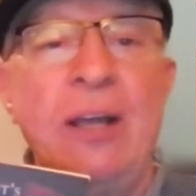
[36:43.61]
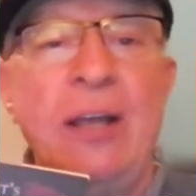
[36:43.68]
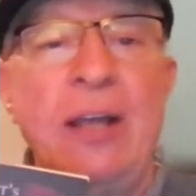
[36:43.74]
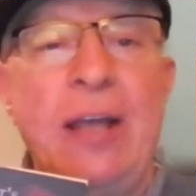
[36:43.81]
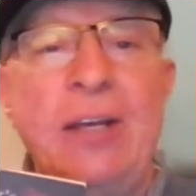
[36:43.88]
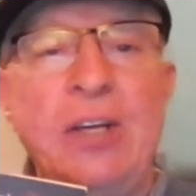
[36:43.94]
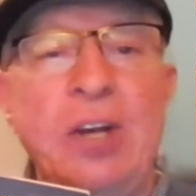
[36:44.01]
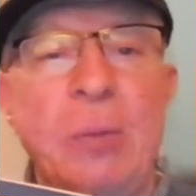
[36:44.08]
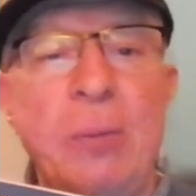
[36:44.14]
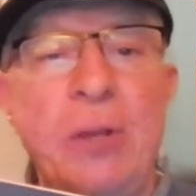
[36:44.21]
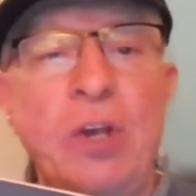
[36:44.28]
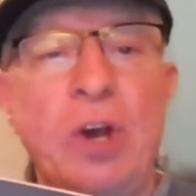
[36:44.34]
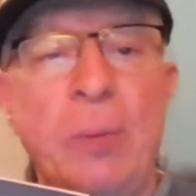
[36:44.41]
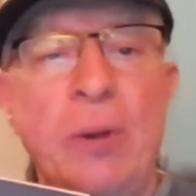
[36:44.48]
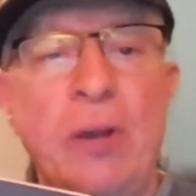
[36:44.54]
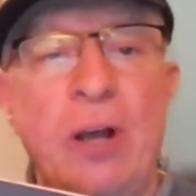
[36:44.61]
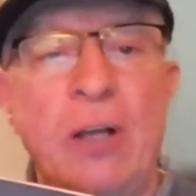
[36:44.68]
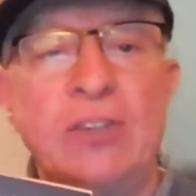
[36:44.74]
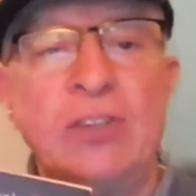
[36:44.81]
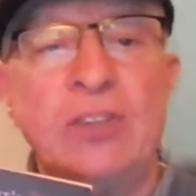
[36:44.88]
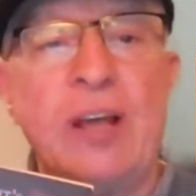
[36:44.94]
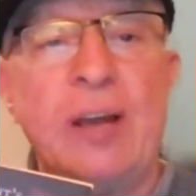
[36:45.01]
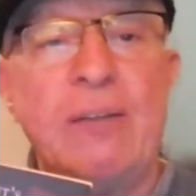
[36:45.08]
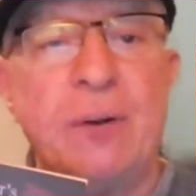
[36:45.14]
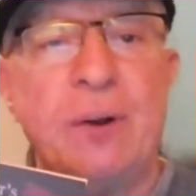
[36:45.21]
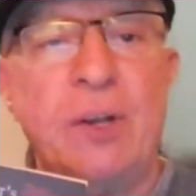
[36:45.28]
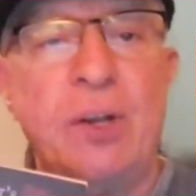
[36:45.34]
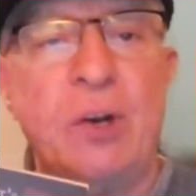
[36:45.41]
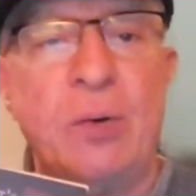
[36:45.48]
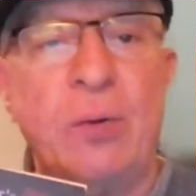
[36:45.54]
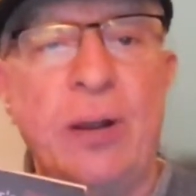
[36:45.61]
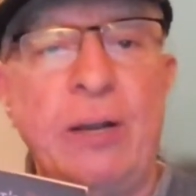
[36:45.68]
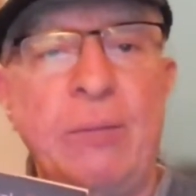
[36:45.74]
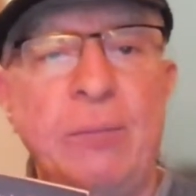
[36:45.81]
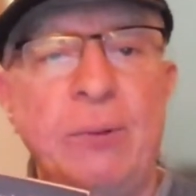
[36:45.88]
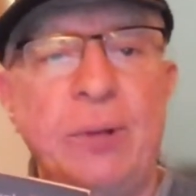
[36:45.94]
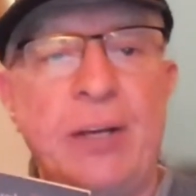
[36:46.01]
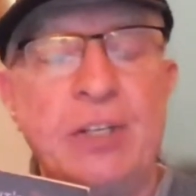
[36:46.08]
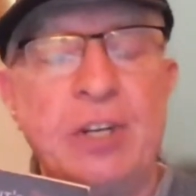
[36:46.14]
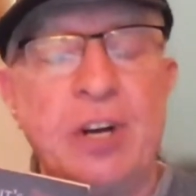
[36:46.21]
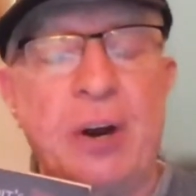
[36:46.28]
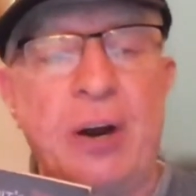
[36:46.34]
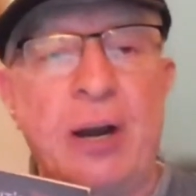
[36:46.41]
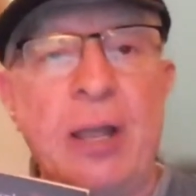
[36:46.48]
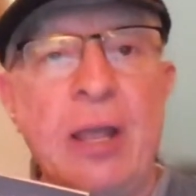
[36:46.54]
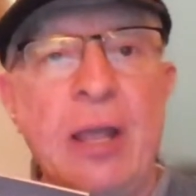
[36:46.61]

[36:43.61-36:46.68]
and you'll be all set for your reading pleasure.